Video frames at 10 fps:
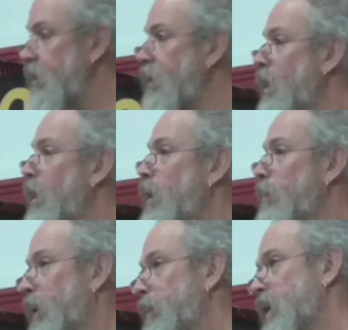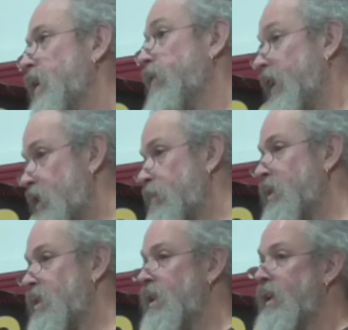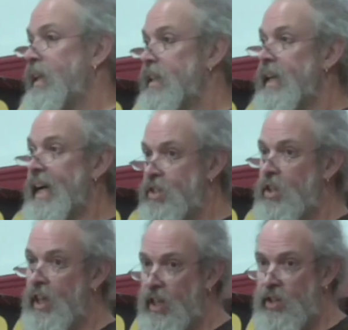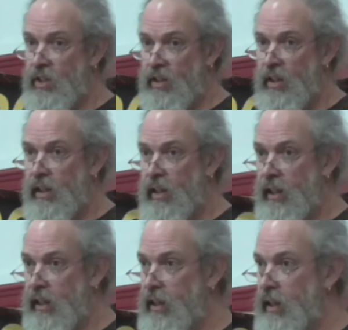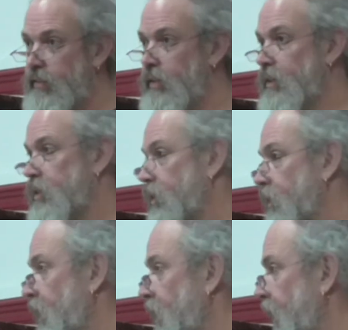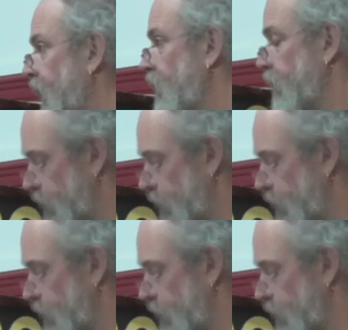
in, public investment in education at a higher level, so higher and